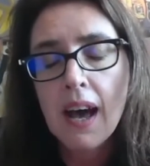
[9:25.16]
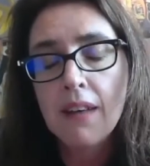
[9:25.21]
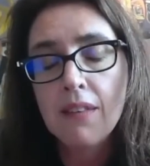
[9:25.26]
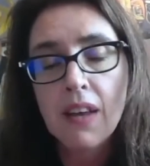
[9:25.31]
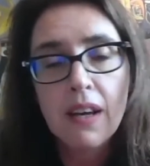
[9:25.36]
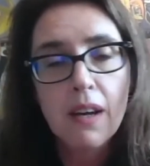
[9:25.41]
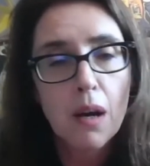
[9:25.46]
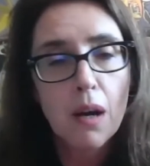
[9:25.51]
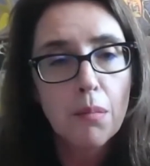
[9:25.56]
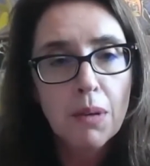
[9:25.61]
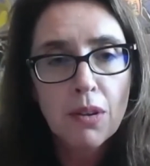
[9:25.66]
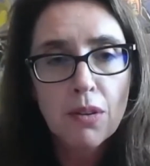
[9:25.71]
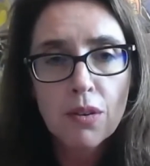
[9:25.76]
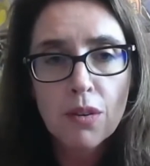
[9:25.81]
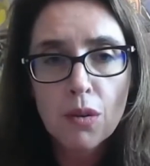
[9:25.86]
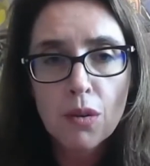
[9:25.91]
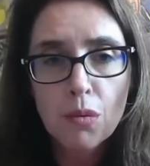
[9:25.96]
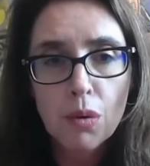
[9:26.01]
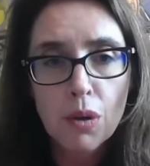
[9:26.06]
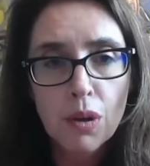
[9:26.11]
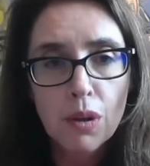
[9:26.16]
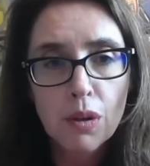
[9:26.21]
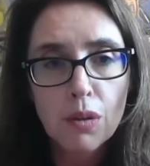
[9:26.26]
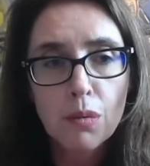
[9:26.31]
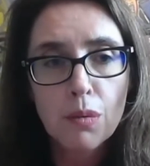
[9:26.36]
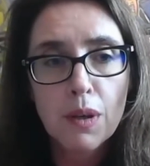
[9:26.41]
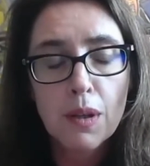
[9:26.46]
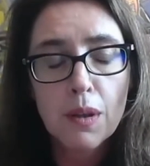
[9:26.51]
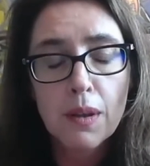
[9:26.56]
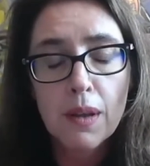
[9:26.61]
They come into the world
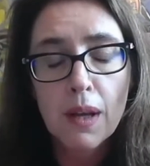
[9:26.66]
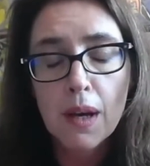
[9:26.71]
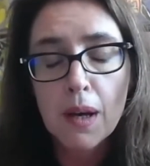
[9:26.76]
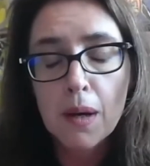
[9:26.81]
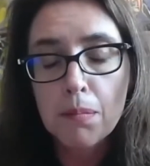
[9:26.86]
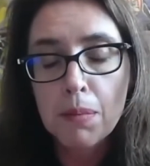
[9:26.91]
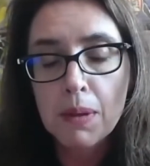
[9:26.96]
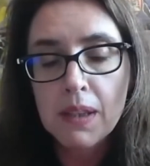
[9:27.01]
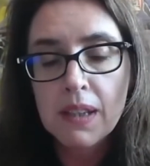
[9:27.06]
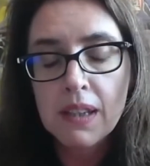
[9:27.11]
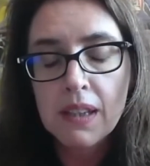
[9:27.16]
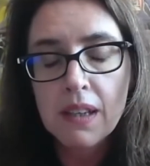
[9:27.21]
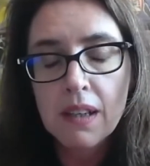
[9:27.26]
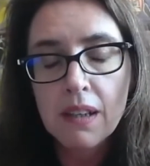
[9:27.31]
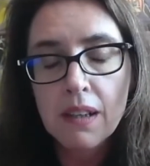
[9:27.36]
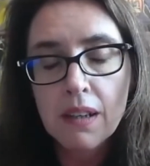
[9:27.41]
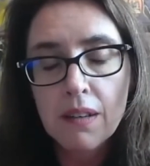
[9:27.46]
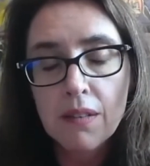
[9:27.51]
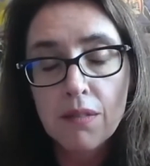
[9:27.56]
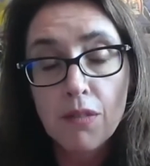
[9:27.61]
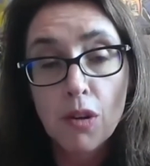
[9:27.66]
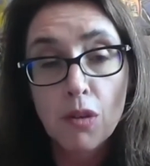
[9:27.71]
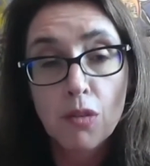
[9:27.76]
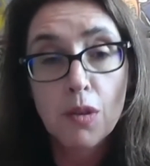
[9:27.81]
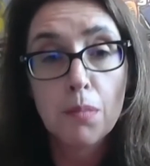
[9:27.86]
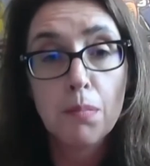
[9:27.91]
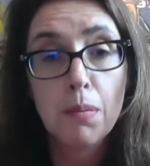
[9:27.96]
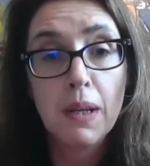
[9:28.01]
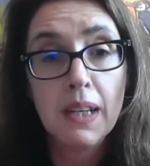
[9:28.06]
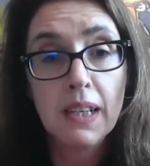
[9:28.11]
with particular
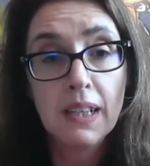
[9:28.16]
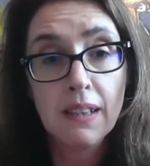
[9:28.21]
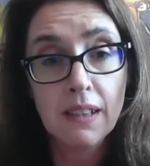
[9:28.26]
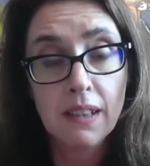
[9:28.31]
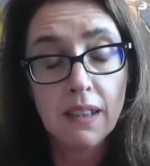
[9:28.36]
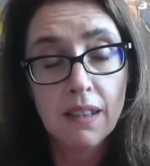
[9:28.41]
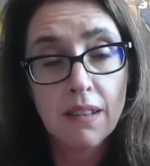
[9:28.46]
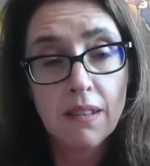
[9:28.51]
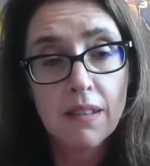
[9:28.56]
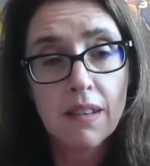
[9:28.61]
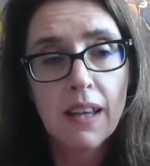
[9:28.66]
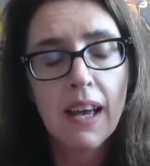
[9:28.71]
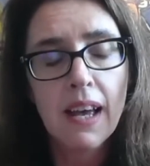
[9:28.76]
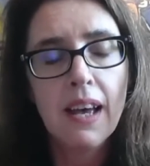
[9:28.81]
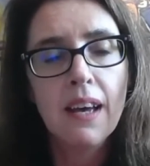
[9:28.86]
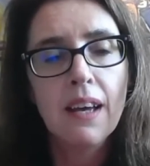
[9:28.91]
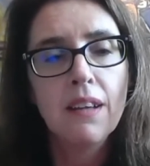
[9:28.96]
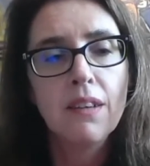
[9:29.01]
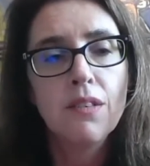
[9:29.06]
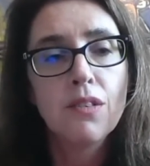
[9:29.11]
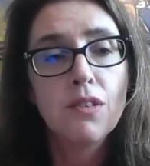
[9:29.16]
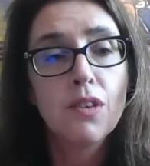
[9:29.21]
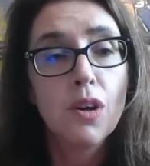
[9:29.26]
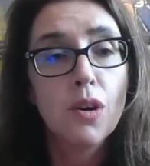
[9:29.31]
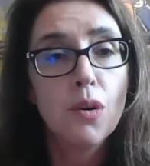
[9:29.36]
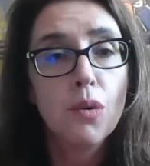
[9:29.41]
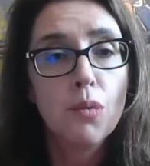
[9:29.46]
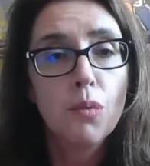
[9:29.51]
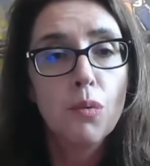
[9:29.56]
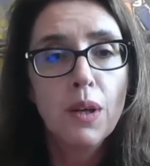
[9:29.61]
vulnerabilities. And
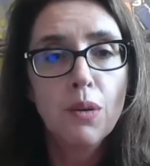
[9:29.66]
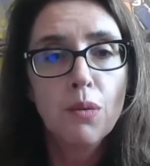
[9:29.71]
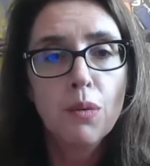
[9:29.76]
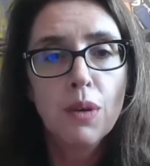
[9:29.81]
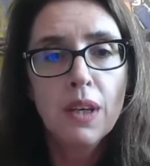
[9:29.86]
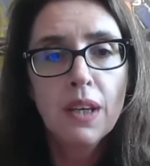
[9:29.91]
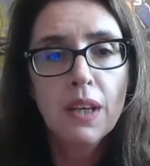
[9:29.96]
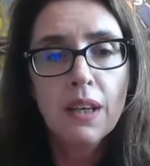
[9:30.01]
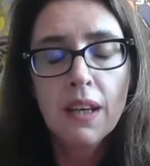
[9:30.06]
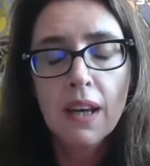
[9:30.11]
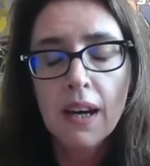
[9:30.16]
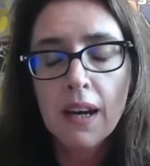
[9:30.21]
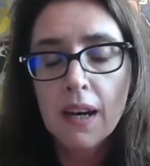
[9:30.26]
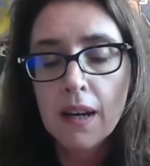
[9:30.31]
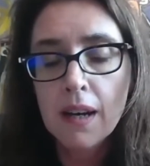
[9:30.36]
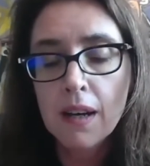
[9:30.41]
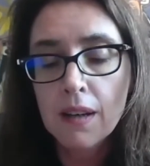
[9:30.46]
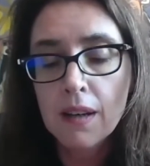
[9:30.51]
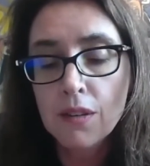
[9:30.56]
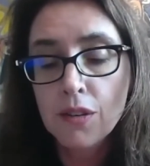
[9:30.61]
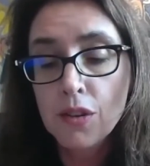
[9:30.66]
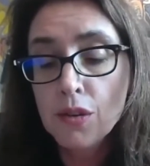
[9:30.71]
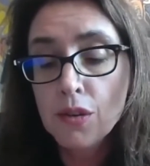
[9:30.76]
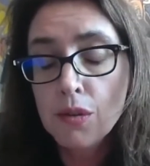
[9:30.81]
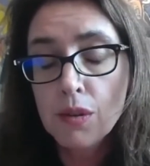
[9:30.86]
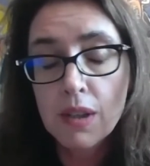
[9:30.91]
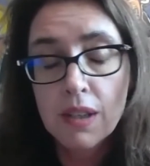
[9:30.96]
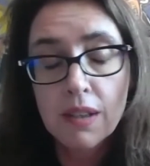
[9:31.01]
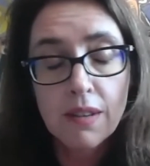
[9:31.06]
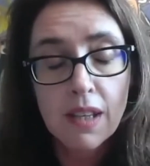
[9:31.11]
so when we
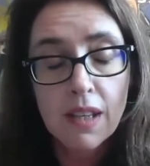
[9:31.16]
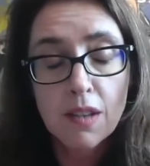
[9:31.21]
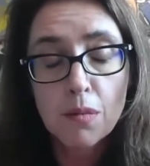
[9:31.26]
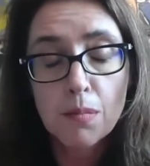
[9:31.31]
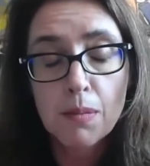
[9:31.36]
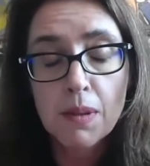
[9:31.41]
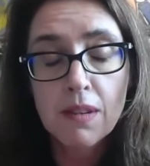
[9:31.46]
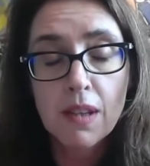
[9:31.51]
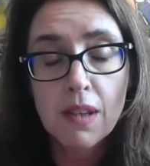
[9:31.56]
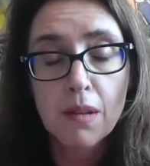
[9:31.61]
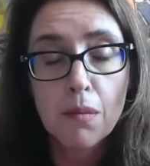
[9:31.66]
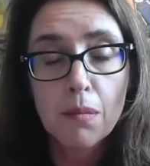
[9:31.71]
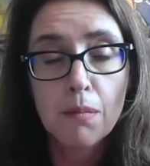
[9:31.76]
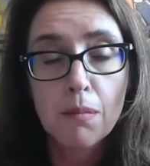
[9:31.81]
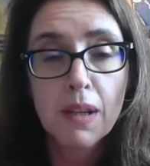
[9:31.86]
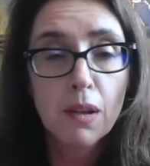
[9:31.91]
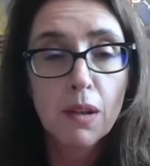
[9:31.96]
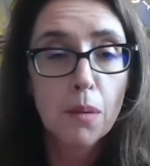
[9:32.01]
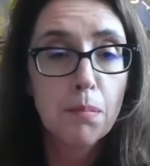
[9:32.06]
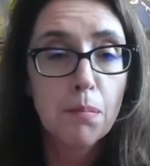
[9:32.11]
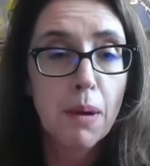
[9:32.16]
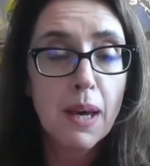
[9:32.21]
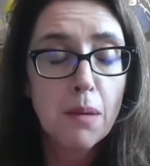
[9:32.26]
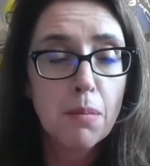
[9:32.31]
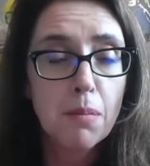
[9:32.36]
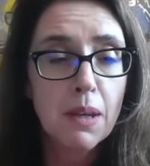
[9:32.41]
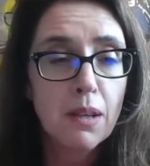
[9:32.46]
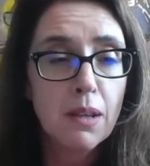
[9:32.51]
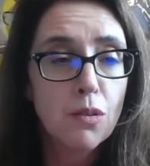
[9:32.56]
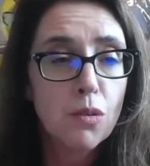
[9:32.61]
do assessments in little
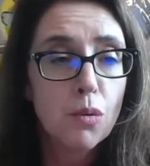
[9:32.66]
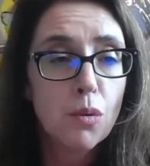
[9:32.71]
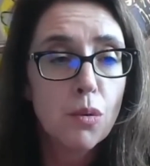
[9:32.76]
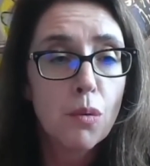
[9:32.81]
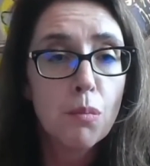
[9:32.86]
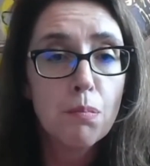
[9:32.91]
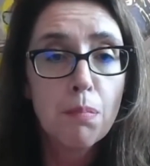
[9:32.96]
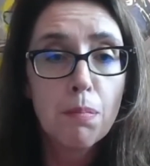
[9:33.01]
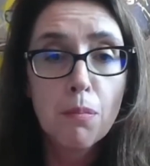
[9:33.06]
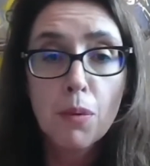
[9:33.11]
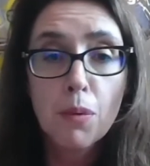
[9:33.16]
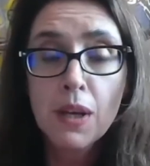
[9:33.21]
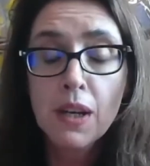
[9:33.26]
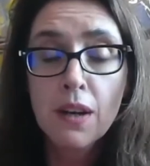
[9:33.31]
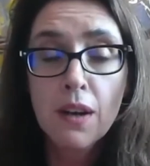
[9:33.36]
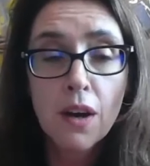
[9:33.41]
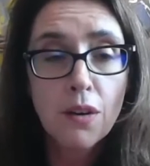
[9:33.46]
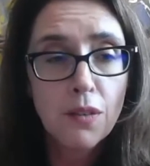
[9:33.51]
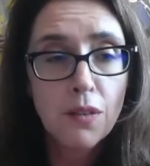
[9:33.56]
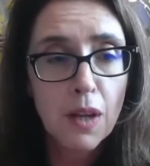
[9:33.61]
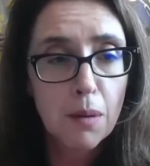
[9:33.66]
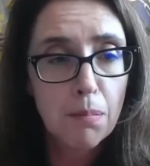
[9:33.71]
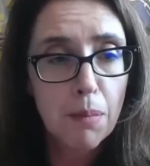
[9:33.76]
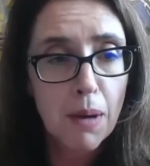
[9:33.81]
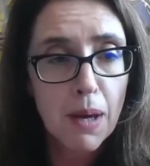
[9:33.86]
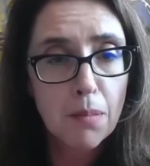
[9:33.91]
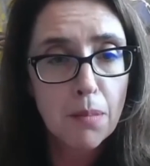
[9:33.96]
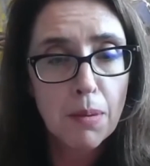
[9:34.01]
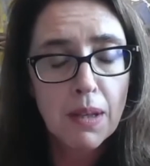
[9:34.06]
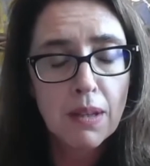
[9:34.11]
babies, we know that
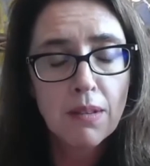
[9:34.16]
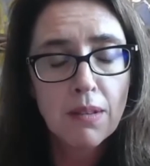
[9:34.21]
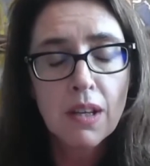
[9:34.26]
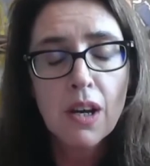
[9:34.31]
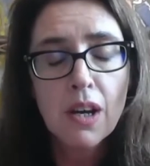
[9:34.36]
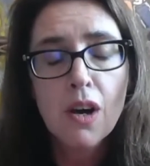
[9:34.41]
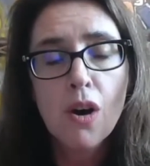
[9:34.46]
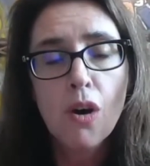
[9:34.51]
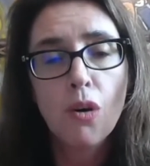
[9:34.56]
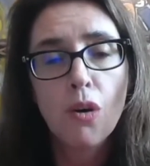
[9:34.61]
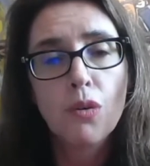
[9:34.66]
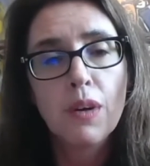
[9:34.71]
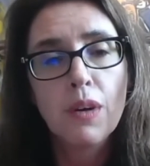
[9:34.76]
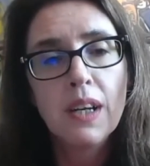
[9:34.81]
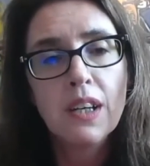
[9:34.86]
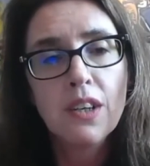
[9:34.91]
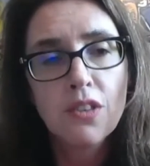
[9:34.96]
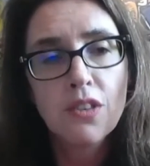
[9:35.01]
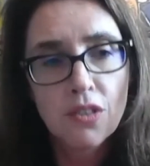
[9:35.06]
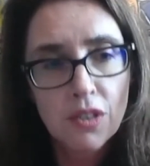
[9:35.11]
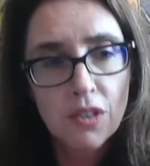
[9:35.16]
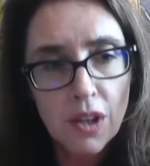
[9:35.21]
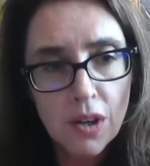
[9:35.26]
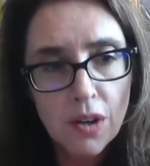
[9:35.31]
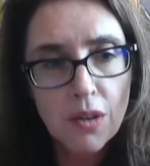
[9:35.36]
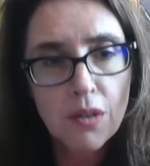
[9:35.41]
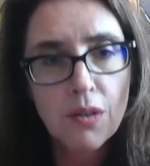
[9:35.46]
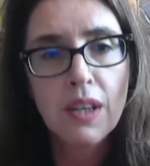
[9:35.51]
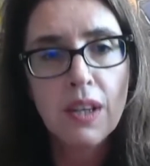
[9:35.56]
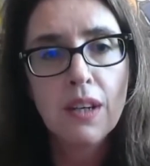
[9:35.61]
babies already
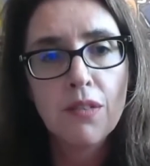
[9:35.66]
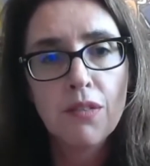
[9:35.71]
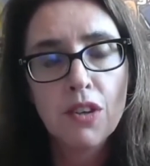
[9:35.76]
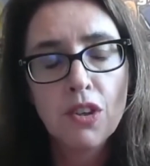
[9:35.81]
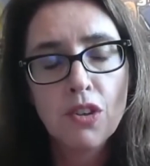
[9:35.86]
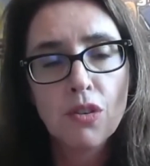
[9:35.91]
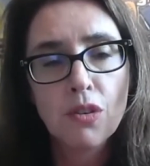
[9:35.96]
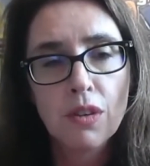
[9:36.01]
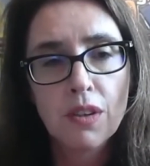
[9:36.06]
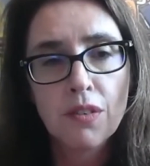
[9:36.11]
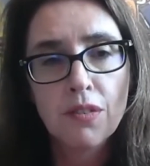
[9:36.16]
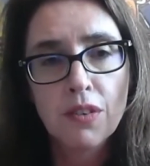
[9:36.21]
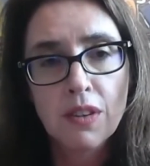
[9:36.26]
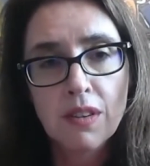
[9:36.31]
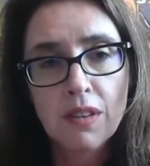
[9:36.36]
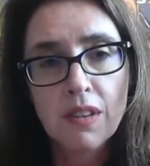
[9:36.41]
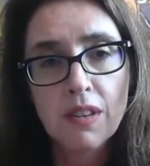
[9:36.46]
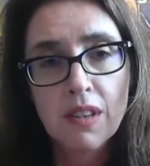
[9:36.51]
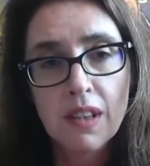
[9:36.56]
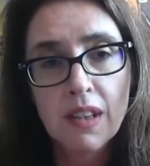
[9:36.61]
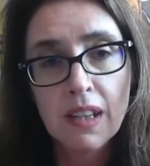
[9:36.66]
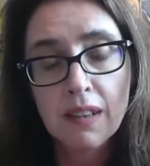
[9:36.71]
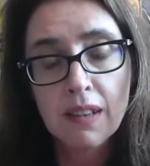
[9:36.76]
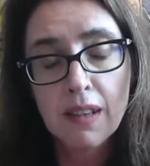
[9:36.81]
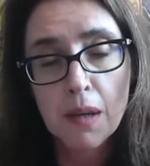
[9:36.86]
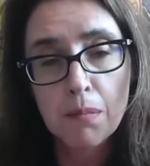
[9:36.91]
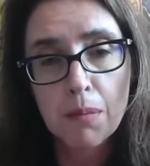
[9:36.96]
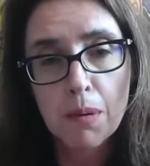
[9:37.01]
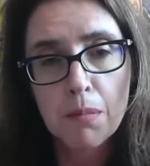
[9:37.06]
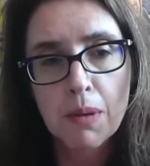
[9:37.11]
show individual differences in their
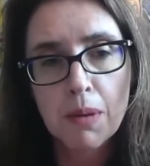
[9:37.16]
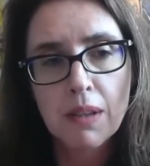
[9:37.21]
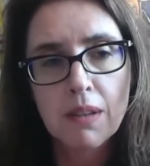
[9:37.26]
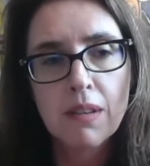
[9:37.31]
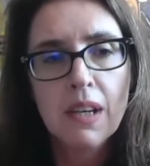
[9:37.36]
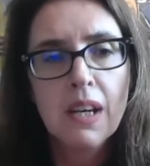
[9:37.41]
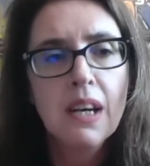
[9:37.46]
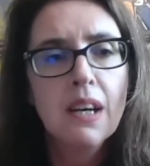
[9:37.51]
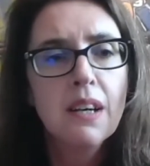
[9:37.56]
temperaments.